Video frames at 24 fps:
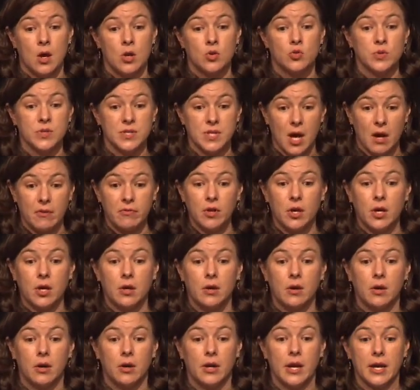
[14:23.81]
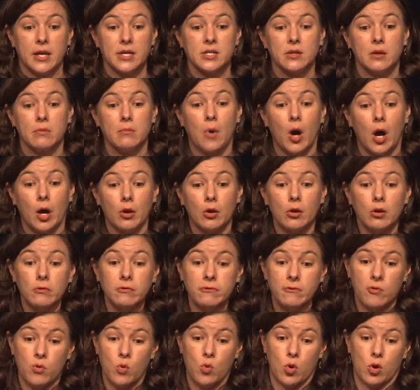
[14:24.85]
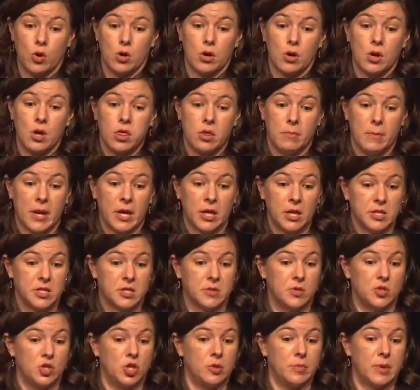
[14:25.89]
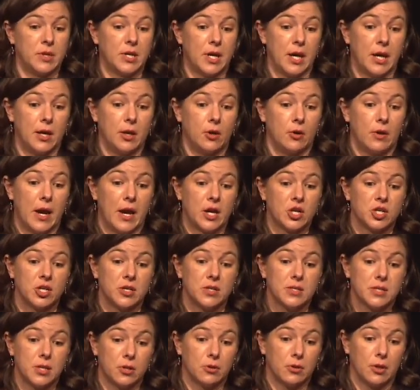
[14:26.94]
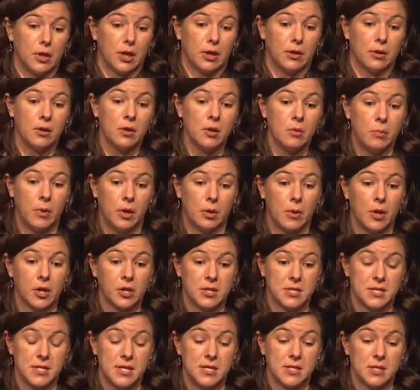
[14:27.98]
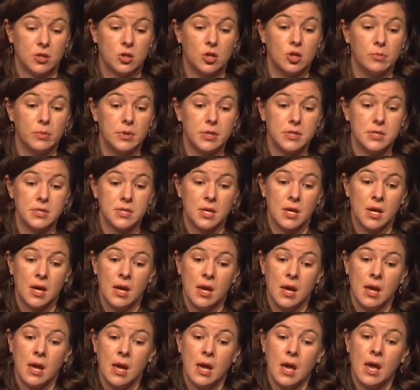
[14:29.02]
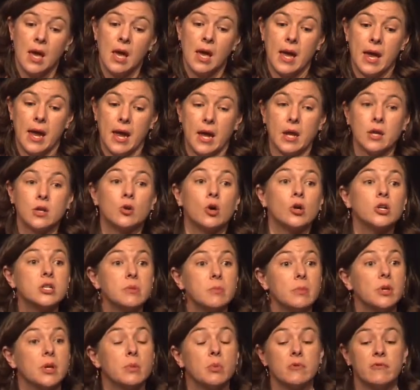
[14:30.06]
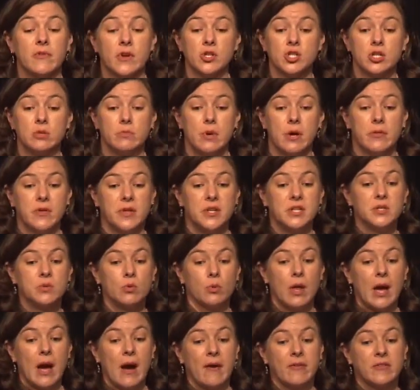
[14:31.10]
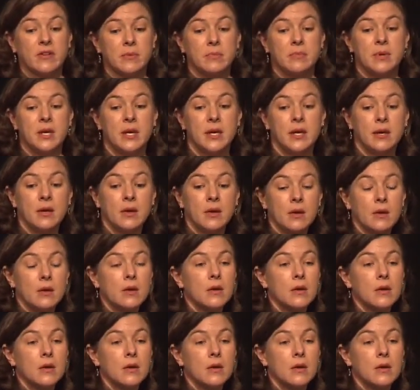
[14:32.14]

Drosophila are an excellent model for the mechanisms of genotype-by-diet interactions underlying metabolic disease in humans. And ultimately, prevention methods will be